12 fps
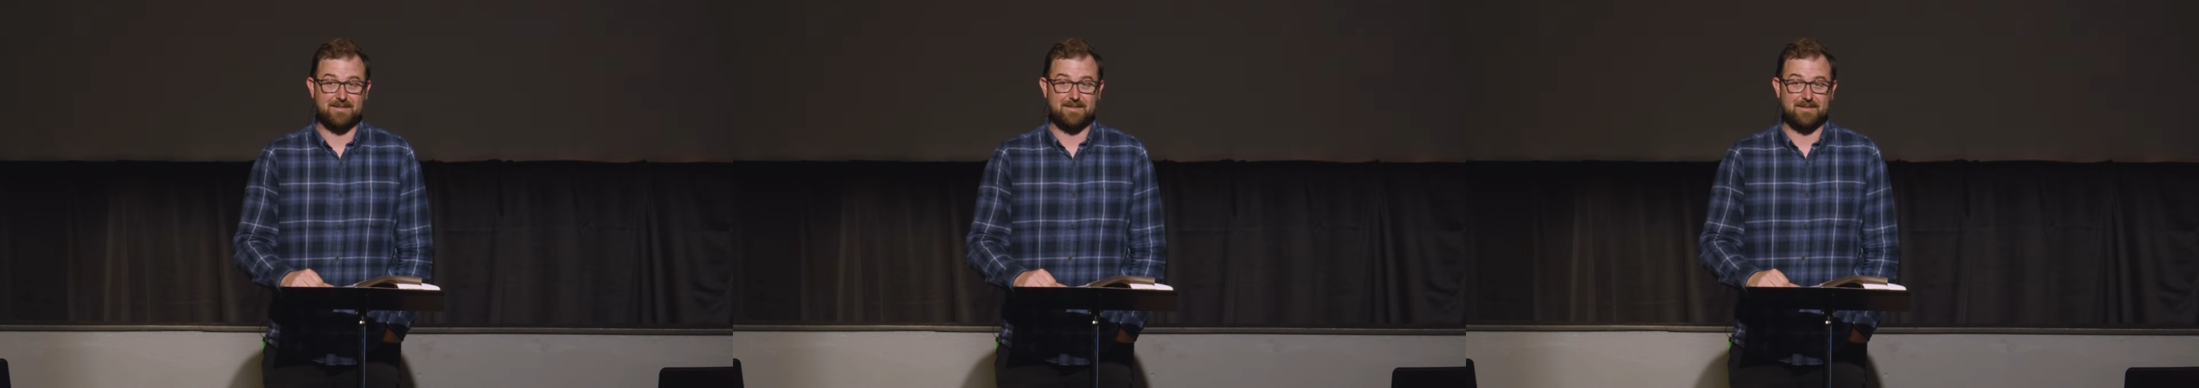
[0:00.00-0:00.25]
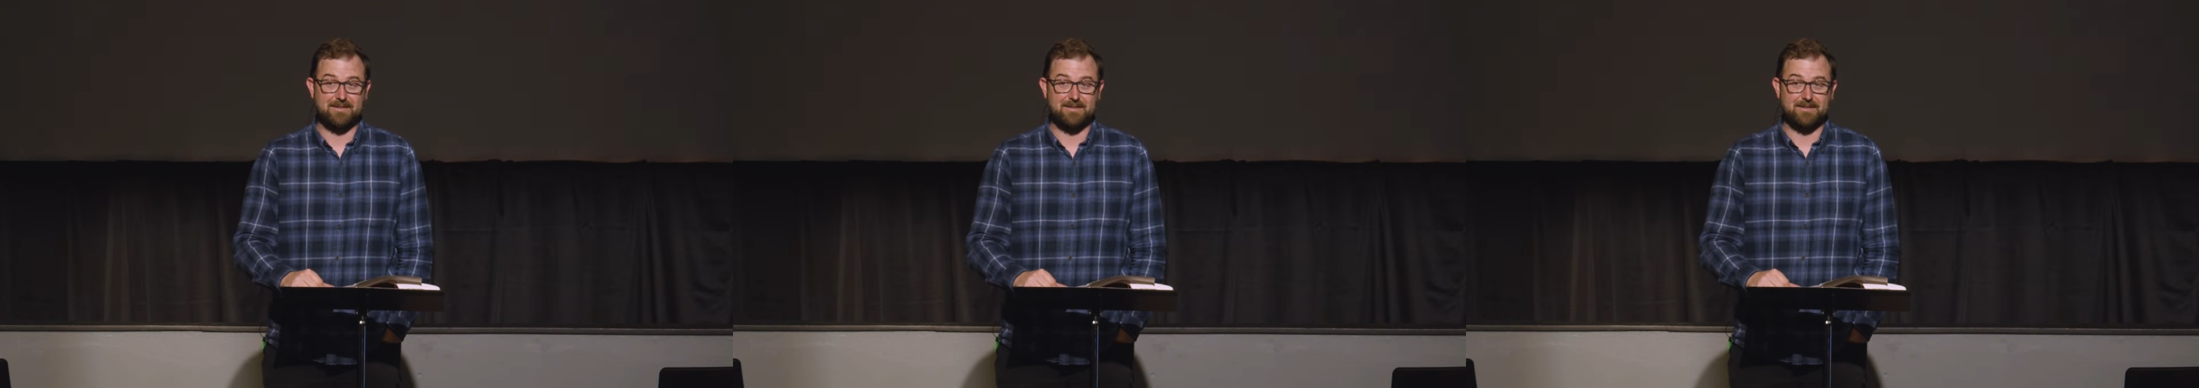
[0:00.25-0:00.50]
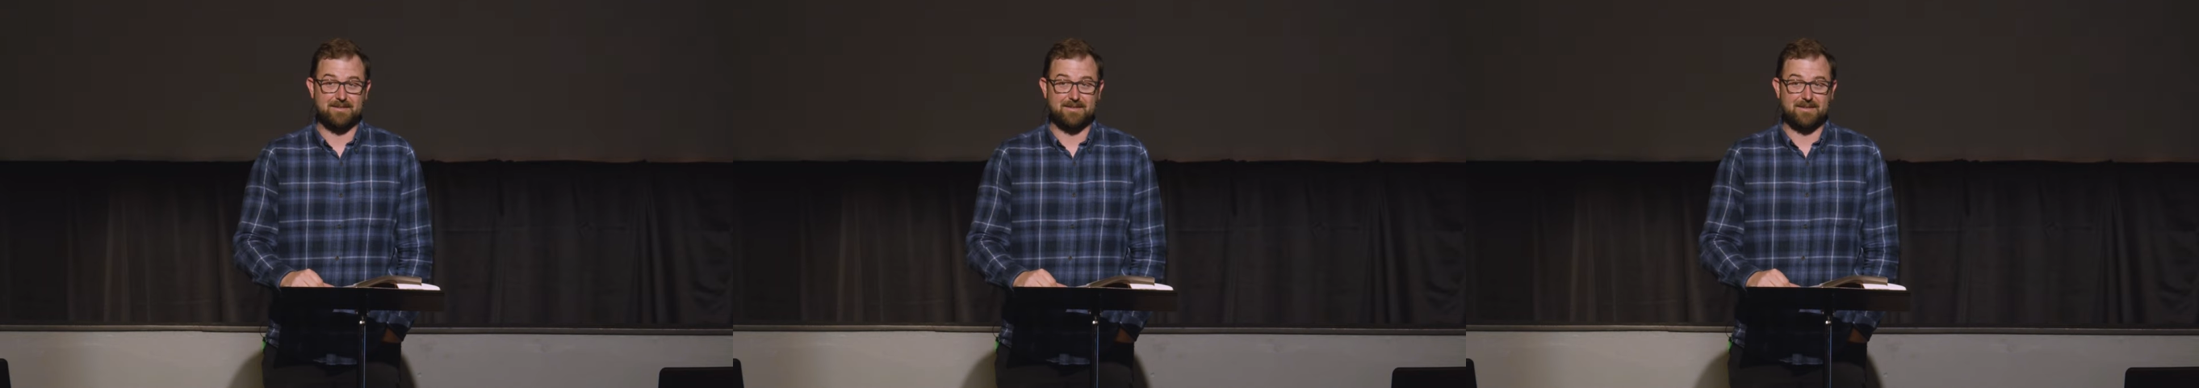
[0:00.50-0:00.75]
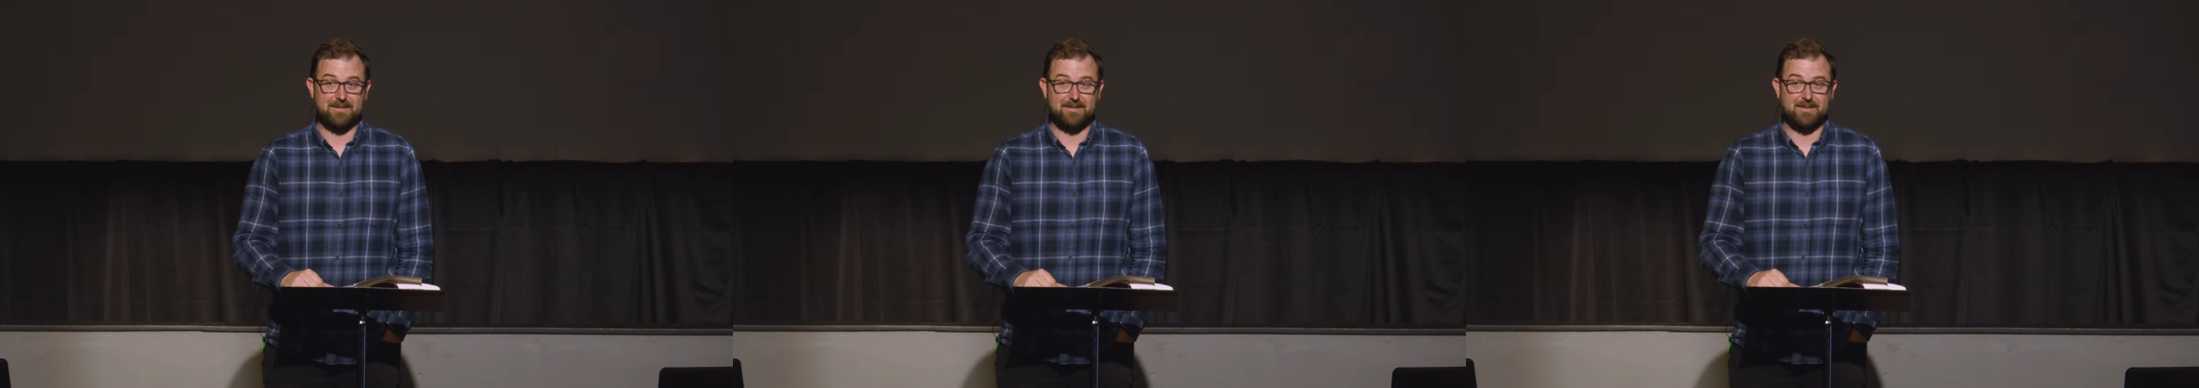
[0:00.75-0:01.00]

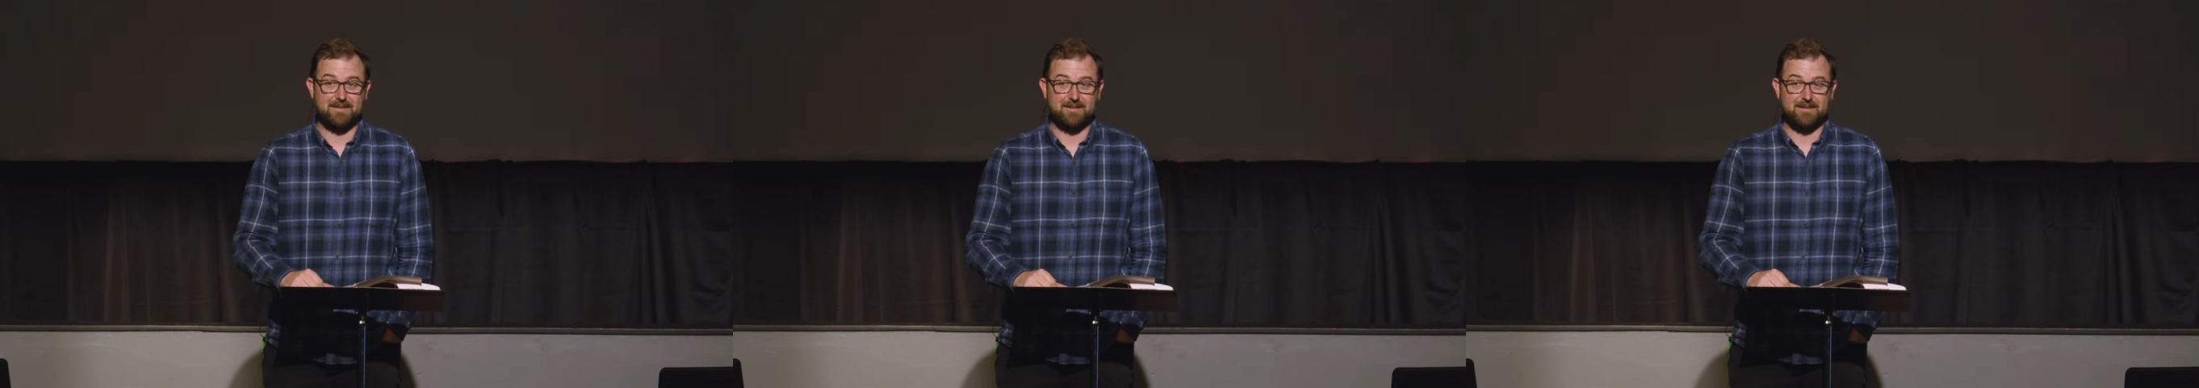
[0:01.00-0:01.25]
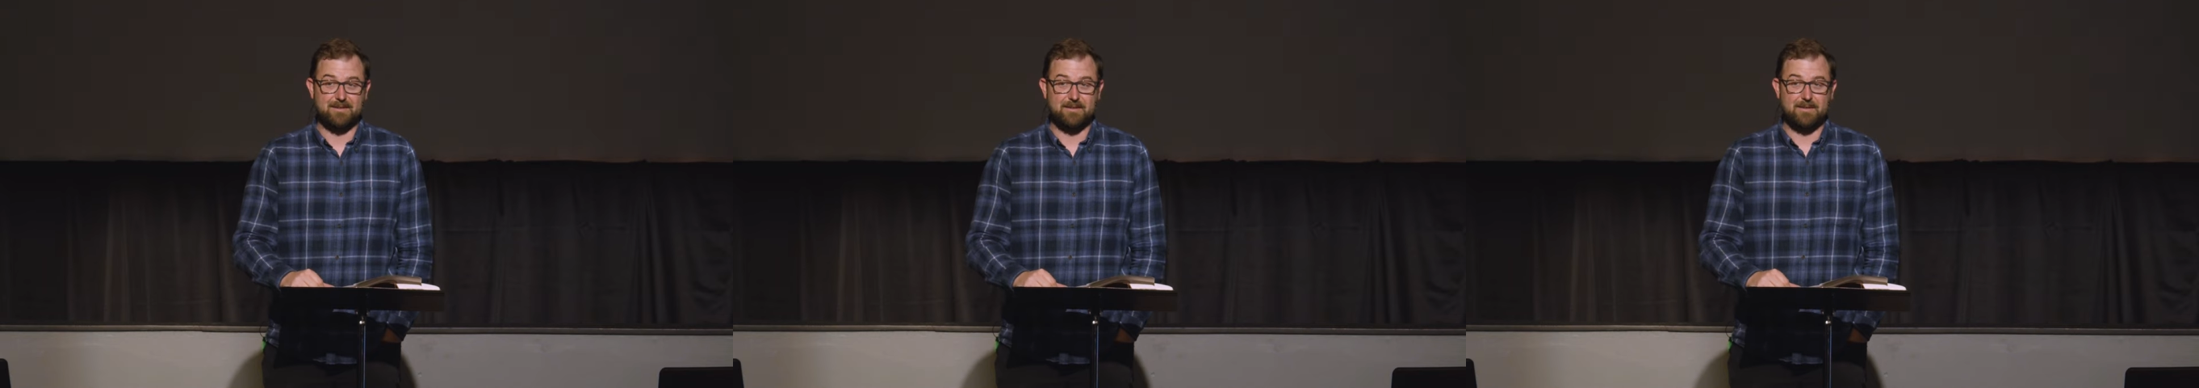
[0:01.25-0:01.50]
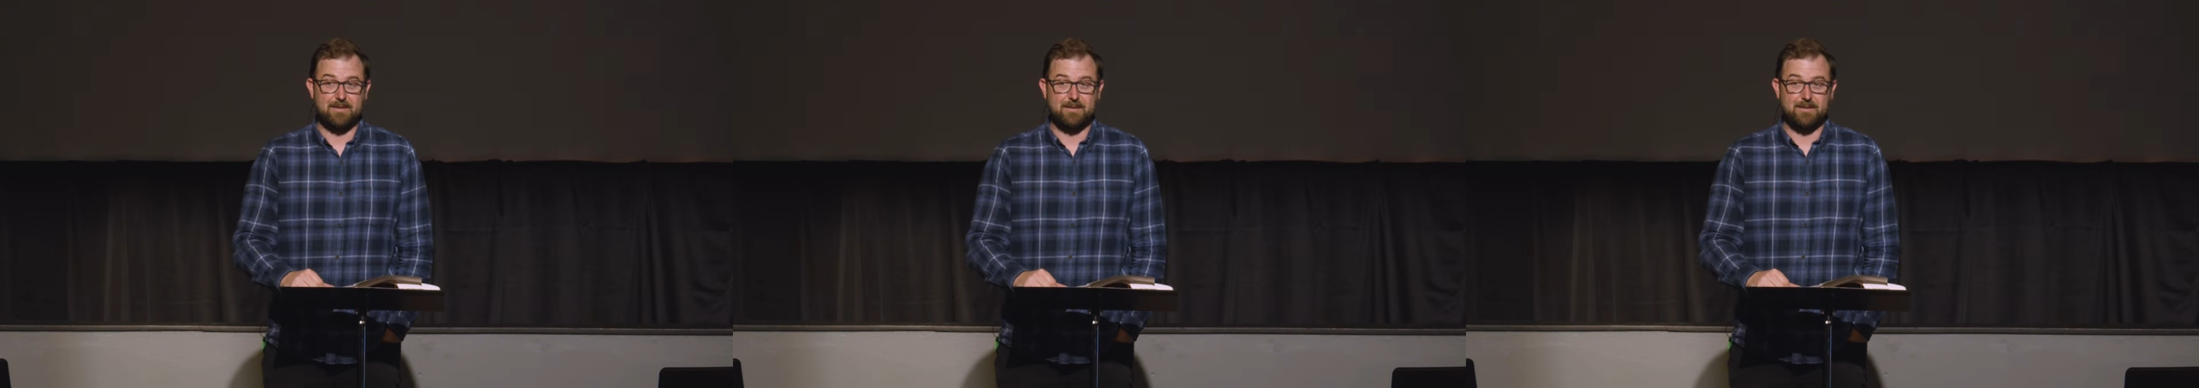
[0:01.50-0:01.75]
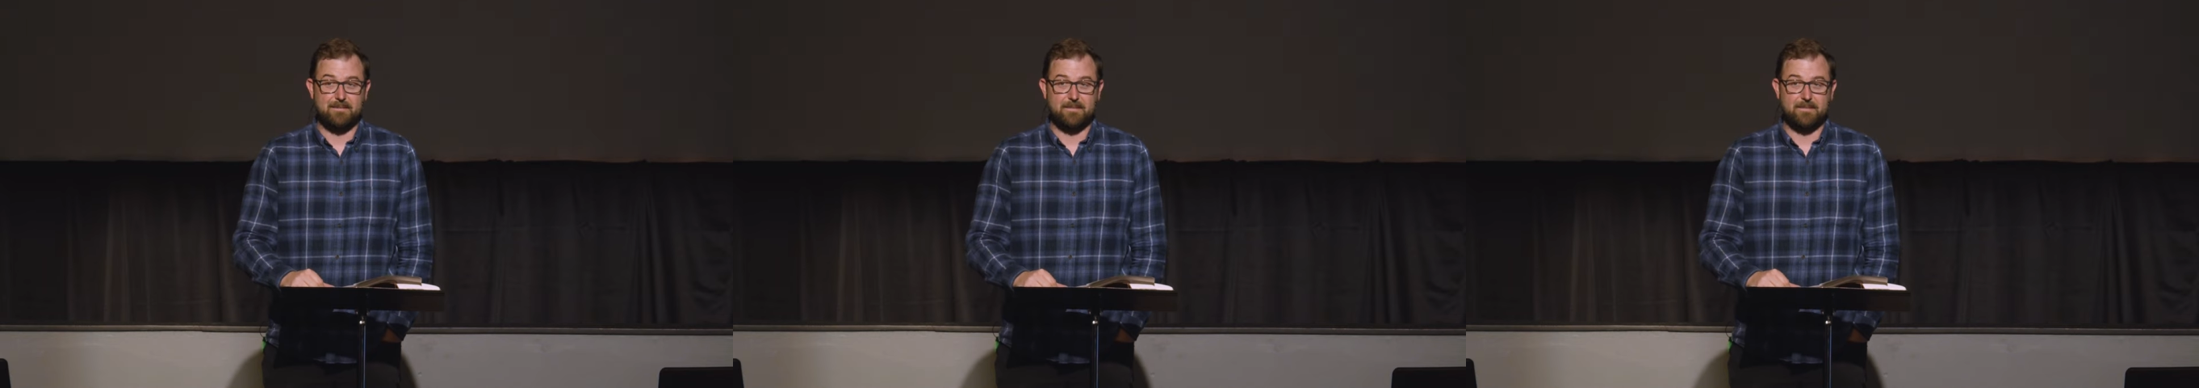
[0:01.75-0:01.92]
(silence)